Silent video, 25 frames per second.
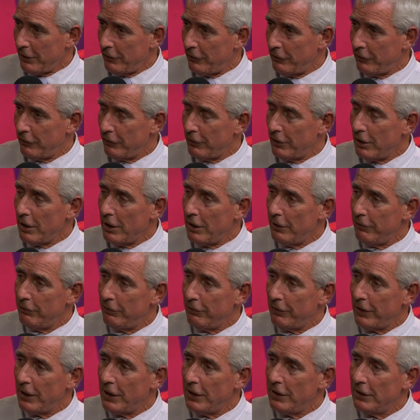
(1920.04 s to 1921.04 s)
this thrive
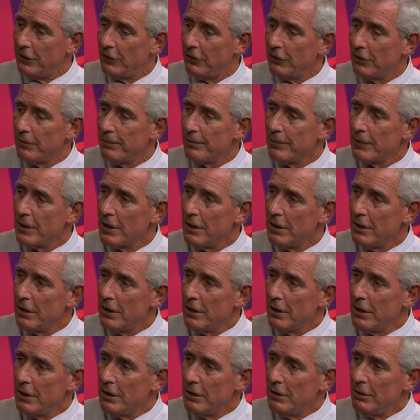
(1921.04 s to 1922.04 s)
phase.
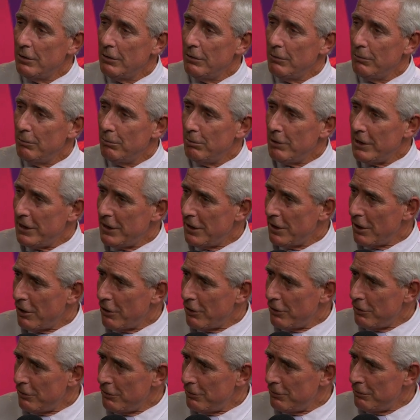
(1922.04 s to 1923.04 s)
We
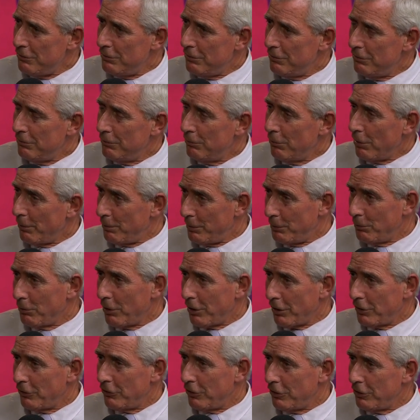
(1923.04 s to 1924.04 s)
know what we
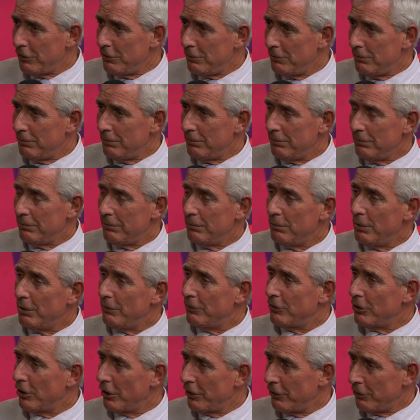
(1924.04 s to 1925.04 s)
want to do.
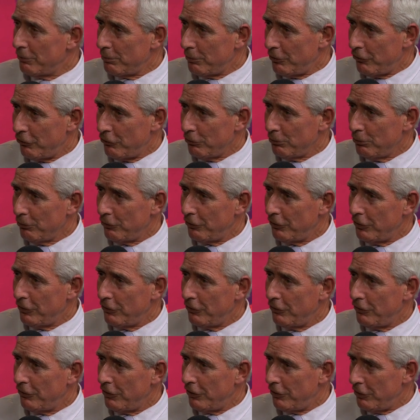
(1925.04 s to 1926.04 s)
We've got the
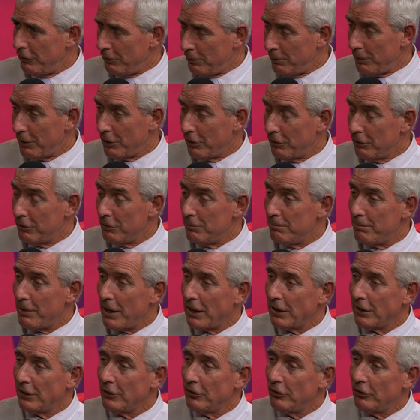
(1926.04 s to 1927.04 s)
resources to do it. We've got a good
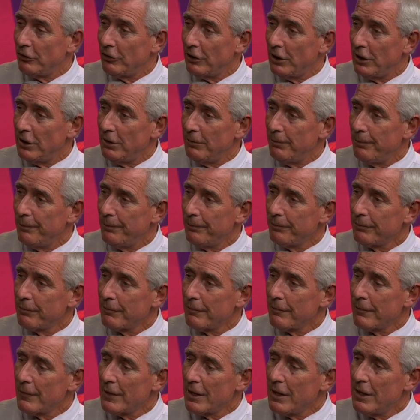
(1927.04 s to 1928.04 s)
balance sheet.
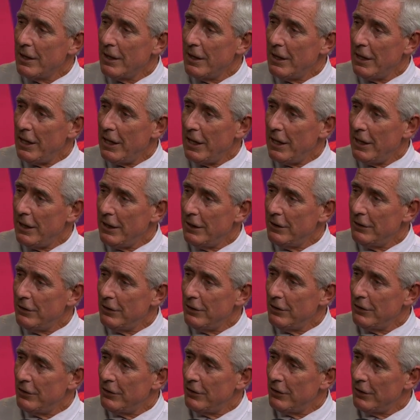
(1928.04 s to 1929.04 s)

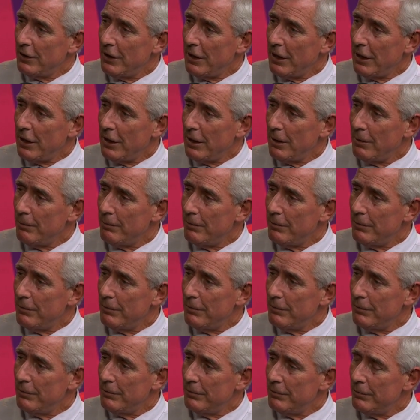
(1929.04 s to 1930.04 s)
And,
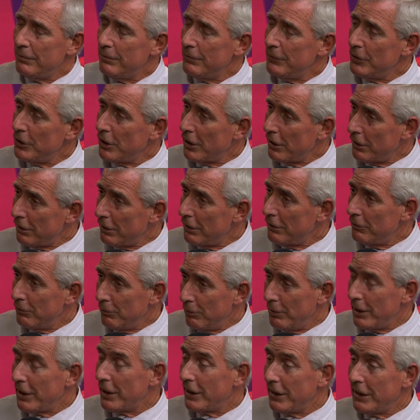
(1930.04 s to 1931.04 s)
you know,
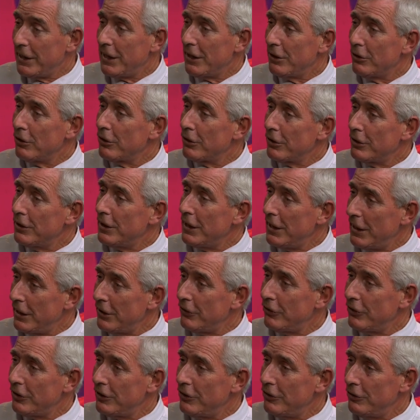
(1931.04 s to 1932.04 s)
we're going to get on and
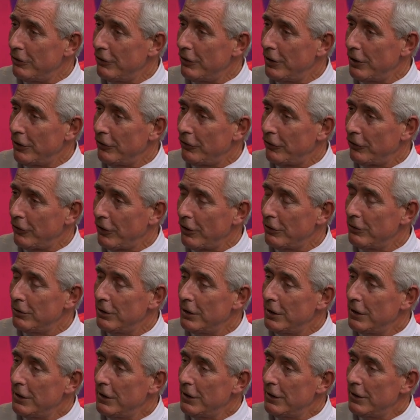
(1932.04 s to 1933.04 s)
execute this. So
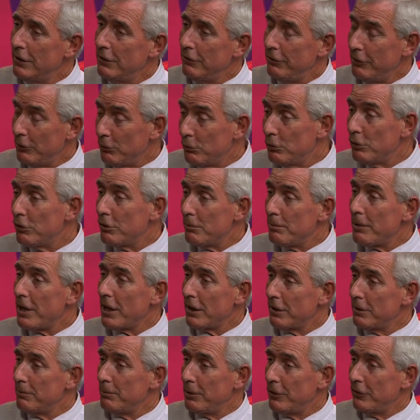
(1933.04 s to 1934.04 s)
feel good
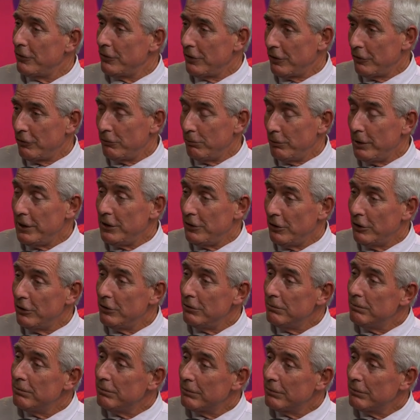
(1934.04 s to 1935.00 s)
about the business. We do.